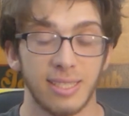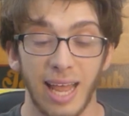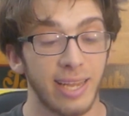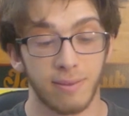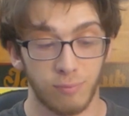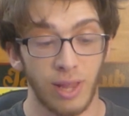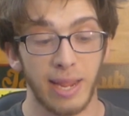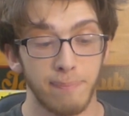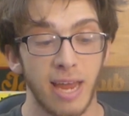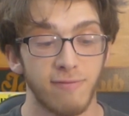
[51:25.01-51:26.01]
like
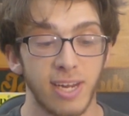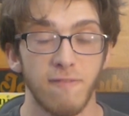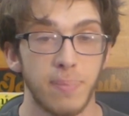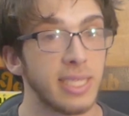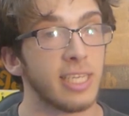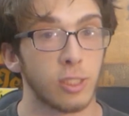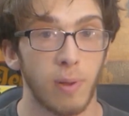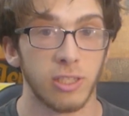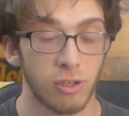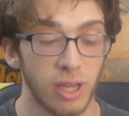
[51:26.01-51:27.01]
Medvedev beat
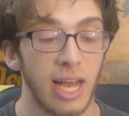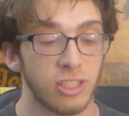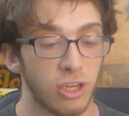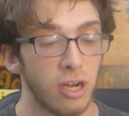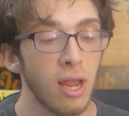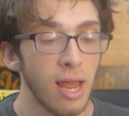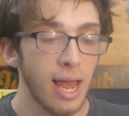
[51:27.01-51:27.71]
Tsitsipas here last year.